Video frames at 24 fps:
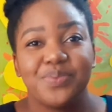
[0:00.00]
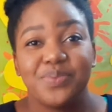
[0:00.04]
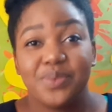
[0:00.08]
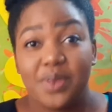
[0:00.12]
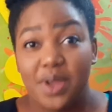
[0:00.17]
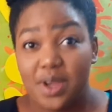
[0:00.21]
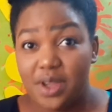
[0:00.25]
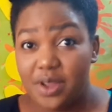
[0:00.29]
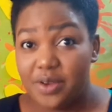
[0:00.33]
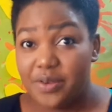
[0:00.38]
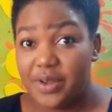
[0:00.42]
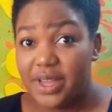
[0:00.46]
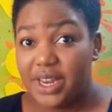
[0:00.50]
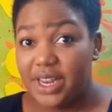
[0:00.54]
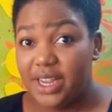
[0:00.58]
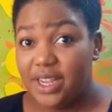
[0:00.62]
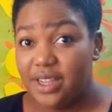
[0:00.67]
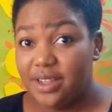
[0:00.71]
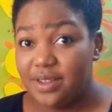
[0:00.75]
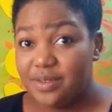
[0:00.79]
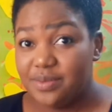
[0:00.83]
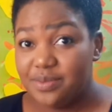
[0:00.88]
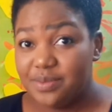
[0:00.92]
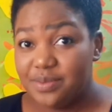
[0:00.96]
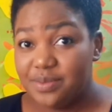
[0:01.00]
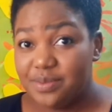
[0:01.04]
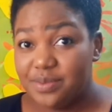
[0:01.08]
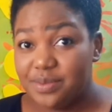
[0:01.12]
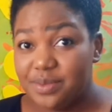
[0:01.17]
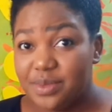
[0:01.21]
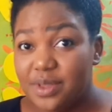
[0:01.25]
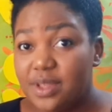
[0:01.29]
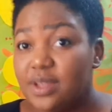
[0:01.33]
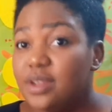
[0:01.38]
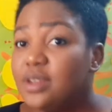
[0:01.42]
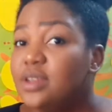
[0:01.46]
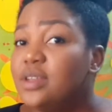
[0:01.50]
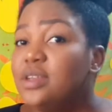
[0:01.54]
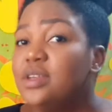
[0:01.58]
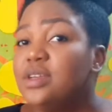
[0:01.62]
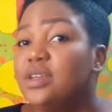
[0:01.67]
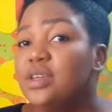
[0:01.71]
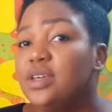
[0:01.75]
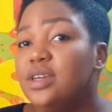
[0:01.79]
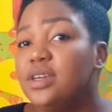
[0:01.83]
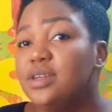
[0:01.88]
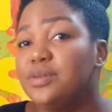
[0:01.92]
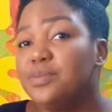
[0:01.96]
Are you ready?
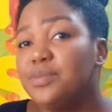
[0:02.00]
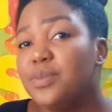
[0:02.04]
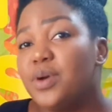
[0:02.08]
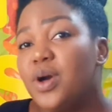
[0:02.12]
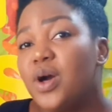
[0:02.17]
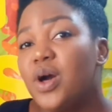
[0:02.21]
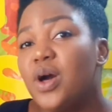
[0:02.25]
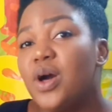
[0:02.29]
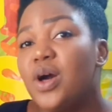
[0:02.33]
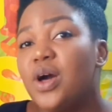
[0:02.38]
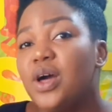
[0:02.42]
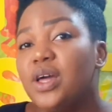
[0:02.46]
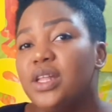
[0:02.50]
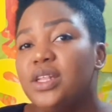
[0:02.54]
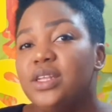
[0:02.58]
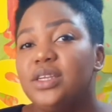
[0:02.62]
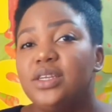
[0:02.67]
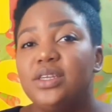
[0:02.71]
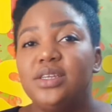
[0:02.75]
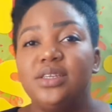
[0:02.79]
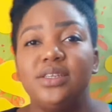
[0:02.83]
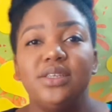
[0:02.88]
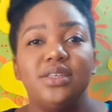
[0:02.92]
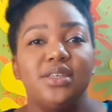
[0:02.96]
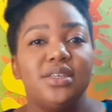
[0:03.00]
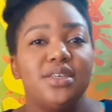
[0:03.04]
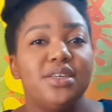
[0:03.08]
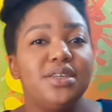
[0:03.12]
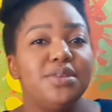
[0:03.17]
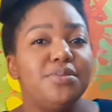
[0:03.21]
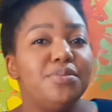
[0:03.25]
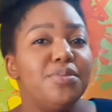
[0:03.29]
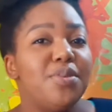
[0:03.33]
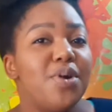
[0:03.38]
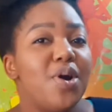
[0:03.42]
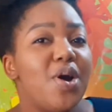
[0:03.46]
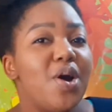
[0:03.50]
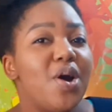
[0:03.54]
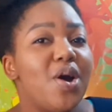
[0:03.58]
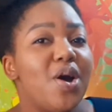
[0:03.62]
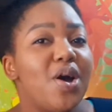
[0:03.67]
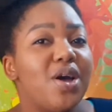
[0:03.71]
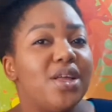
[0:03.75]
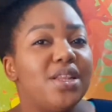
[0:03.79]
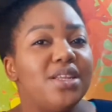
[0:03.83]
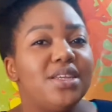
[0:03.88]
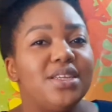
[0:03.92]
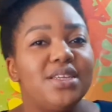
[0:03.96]
Good morning, good
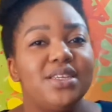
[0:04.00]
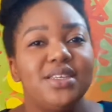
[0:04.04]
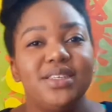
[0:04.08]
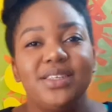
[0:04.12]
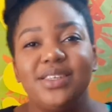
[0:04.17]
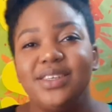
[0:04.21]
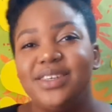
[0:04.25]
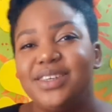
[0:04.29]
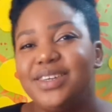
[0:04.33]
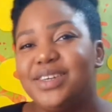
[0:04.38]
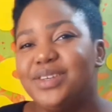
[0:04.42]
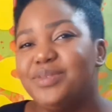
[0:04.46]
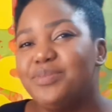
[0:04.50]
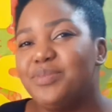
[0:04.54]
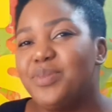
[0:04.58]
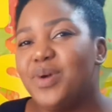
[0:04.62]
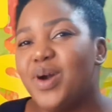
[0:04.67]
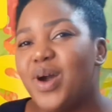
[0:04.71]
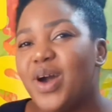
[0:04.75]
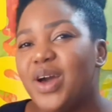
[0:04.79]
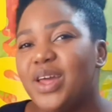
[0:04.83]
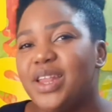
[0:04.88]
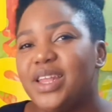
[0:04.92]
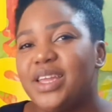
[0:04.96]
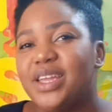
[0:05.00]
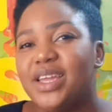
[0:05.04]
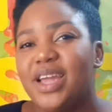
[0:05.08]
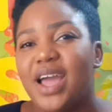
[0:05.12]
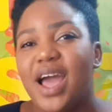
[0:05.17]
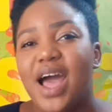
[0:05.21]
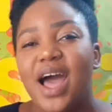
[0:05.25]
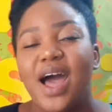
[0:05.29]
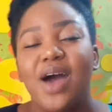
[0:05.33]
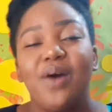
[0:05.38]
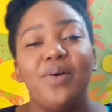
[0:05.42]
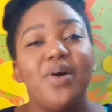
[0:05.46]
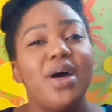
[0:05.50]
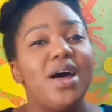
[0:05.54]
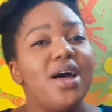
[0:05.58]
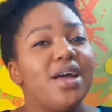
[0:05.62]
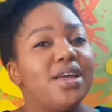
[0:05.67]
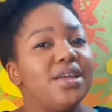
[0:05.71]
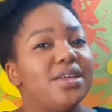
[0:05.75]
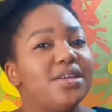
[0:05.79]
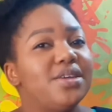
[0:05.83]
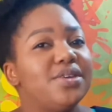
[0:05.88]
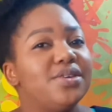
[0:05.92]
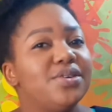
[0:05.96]
morning, good morning, how
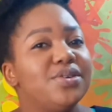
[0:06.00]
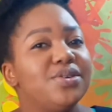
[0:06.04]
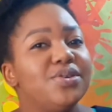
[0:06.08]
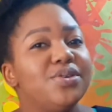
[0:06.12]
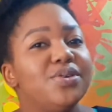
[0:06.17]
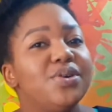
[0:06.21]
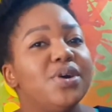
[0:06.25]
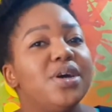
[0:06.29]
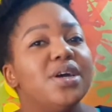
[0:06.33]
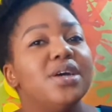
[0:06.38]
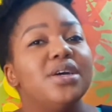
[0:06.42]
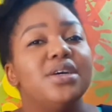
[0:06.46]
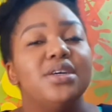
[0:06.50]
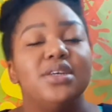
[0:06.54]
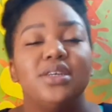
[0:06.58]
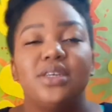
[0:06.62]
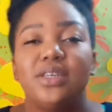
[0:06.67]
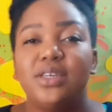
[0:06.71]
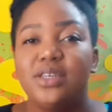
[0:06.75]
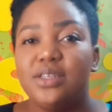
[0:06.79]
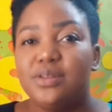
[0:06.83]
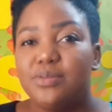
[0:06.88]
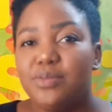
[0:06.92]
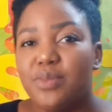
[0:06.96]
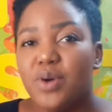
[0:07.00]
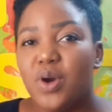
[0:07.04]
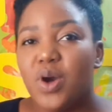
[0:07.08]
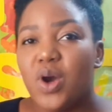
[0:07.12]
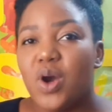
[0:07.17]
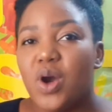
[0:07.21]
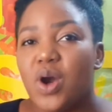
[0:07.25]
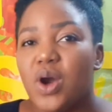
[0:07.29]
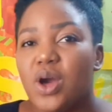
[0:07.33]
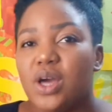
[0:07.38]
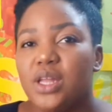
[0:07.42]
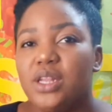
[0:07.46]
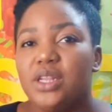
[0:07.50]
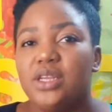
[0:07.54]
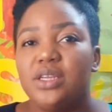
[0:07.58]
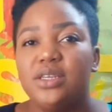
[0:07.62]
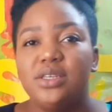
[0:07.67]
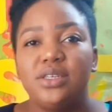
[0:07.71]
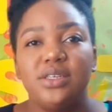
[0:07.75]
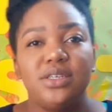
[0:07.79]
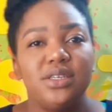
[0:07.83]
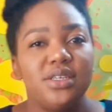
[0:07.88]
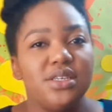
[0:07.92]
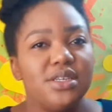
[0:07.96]
are you? Good
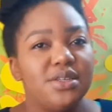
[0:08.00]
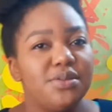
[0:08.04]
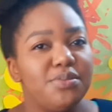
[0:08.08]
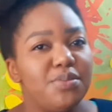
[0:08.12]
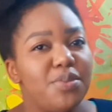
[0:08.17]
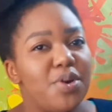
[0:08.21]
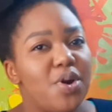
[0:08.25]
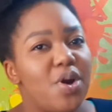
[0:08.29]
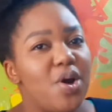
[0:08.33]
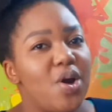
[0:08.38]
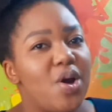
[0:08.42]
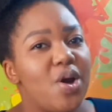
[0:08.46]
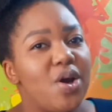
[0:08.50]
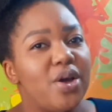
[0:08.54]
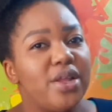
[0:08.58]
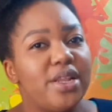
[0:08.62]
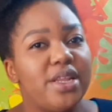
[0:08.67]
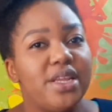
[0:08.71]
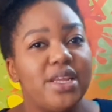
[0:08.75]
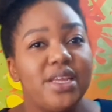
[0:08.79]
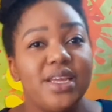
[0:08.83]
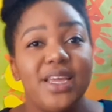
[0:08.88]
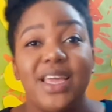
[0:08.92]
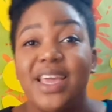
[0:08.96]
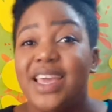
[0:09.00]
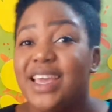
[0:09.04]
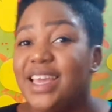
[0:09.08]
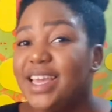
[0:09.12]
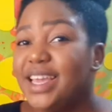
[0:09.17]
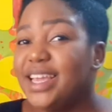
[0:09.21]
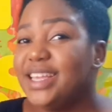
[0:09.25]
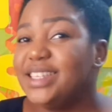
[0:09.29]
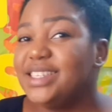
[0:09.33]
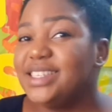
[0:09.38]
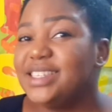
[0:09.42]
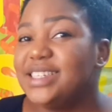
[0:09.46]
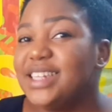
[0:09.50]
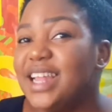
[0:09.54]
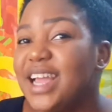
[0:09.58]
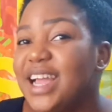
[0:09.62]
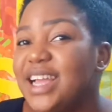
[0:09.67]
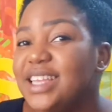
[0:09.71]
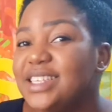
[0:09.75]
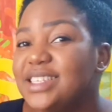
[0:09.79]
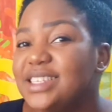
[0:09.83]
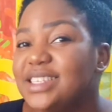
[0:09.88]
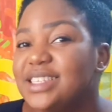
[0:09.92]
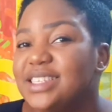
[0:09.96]
morning, it's
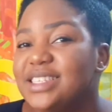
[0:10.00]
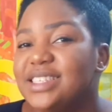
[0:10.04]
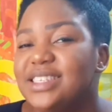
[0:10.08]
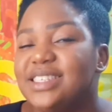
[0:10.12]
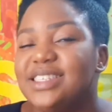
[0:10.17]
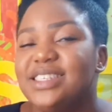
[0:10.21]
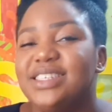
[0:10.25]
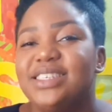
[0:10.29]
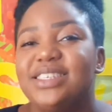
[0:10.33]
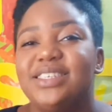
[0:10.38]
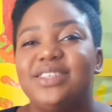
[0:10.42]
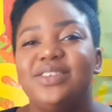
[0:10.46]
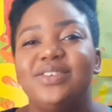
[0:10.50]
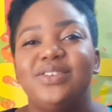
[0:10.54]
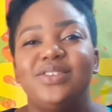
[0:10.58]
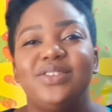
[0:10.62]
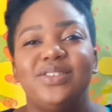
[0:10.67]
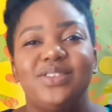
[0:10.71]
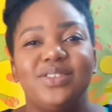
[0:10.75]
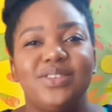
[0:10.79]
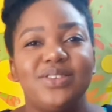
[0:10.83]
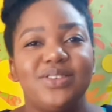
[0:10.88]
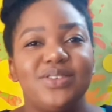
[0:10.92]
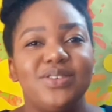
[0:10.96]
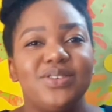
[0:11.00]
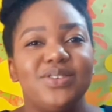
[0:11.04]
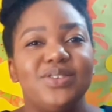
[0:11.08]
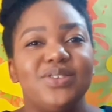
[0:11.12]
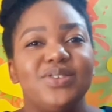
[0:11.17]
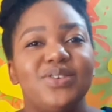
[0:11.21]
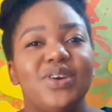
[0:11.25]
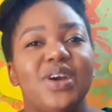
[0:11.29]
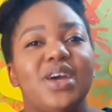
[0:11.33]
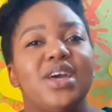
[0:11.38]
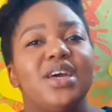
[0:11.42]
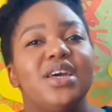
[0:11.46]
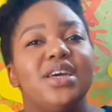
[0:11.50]
nice to see you too.